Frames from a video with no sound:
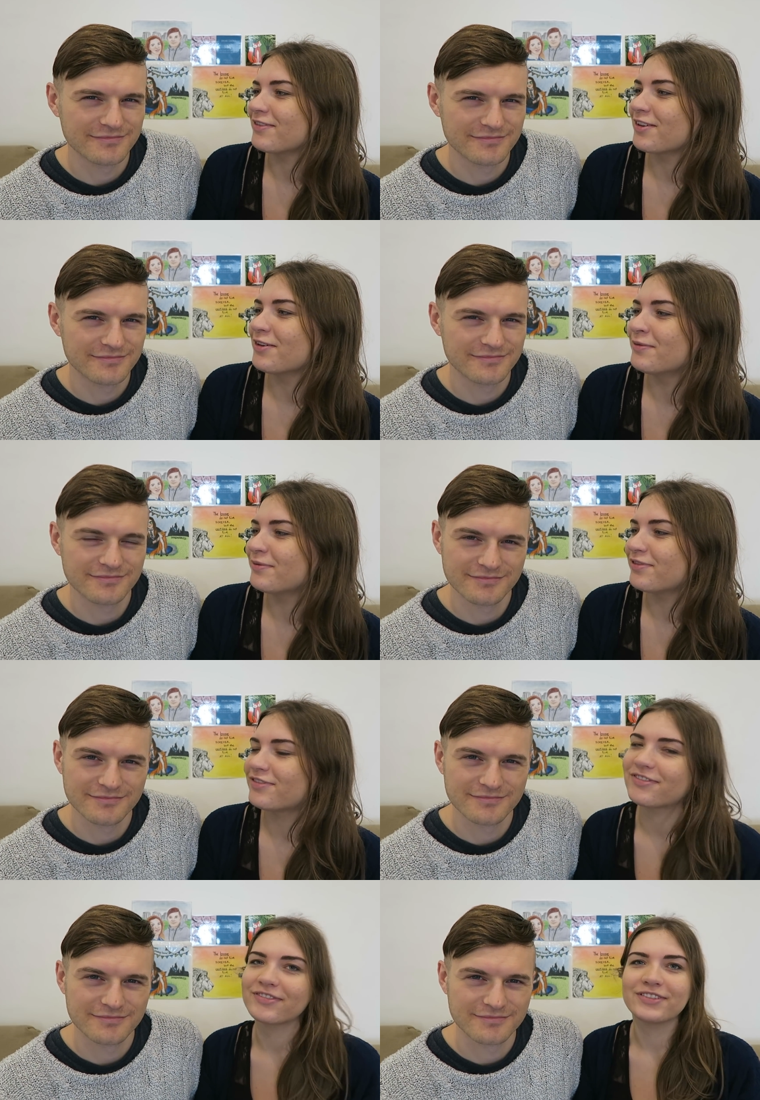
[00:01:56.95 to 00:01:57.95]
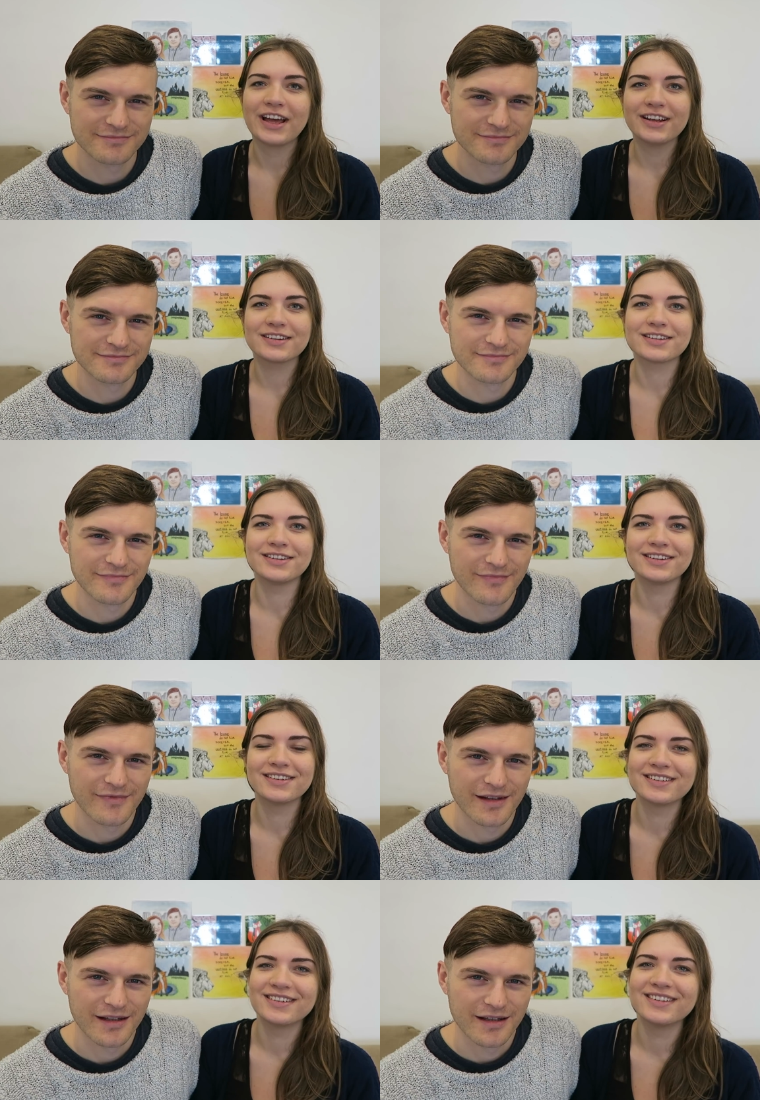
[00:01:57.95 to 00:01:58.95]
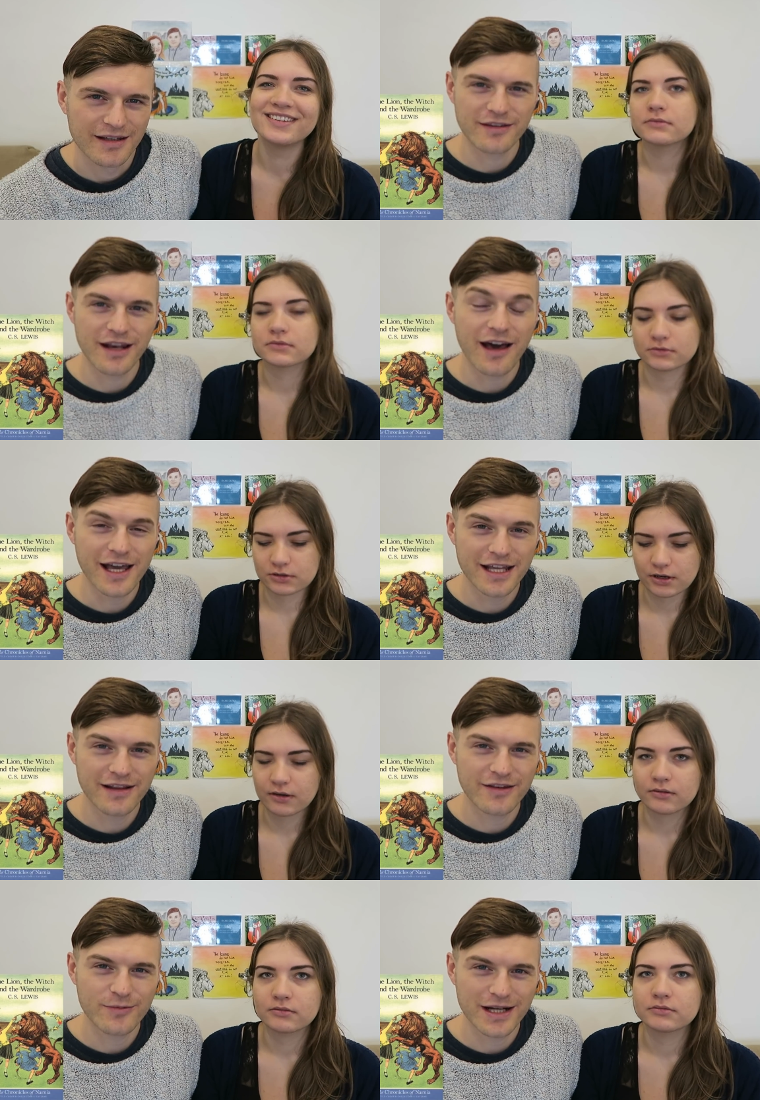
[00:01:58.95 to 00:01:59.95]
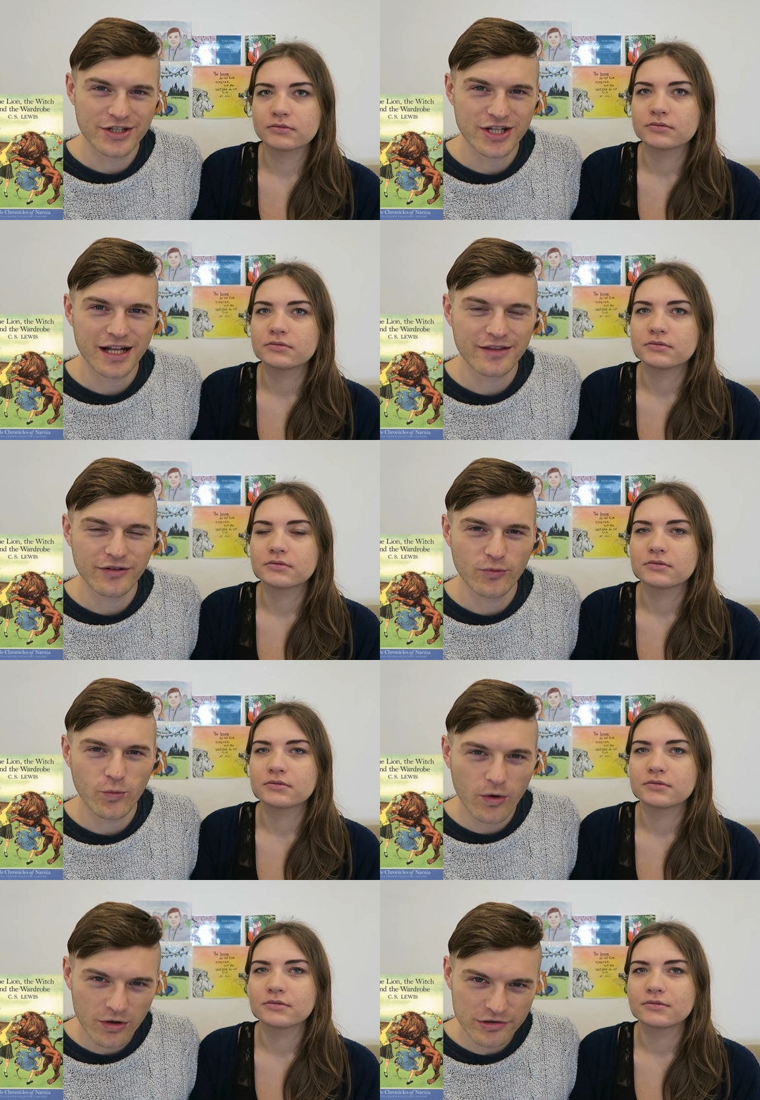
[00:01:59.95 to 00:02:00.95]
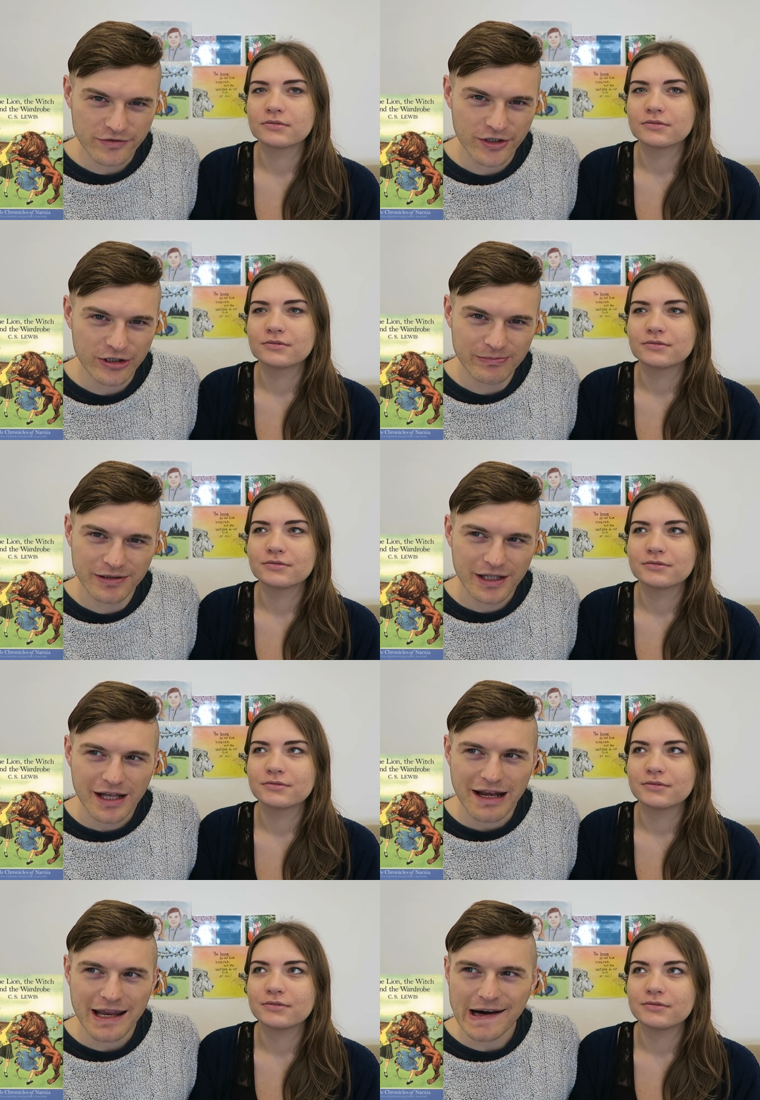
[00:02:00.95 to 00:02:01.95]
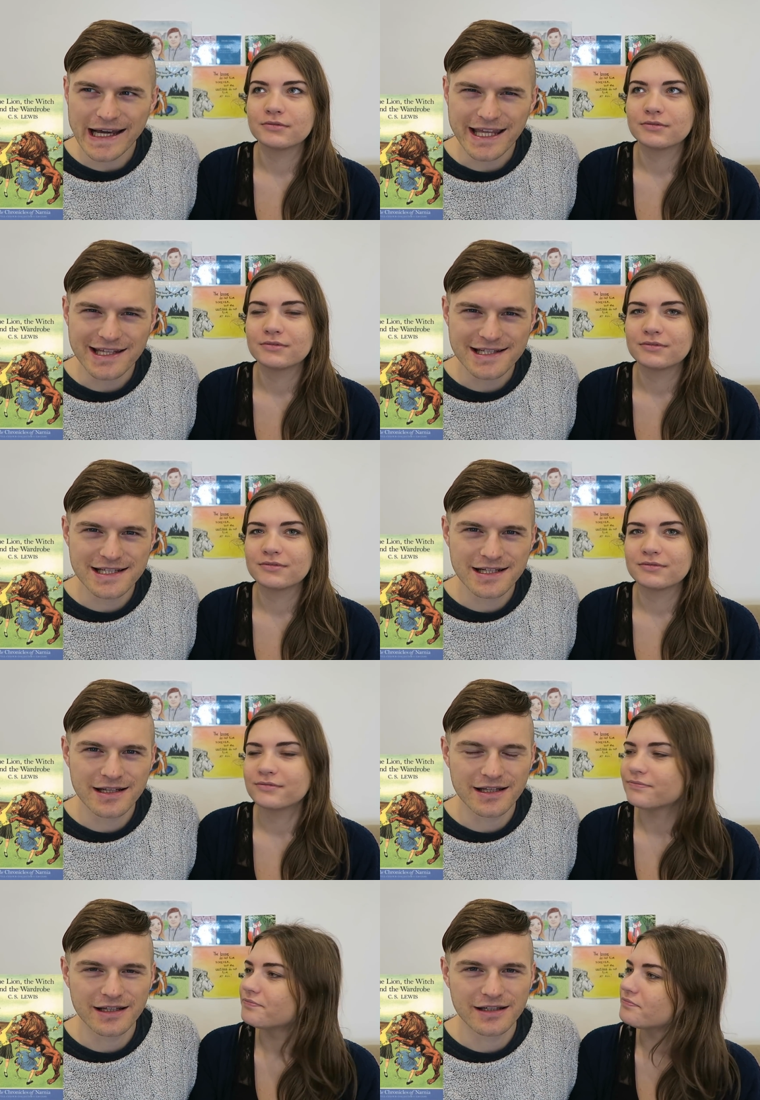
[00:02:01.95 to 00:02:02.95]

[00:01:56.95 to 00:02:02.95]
Speaker 1: könyved?
Speaker 2: The Lion, the Witch and the Wardrobe. Lion,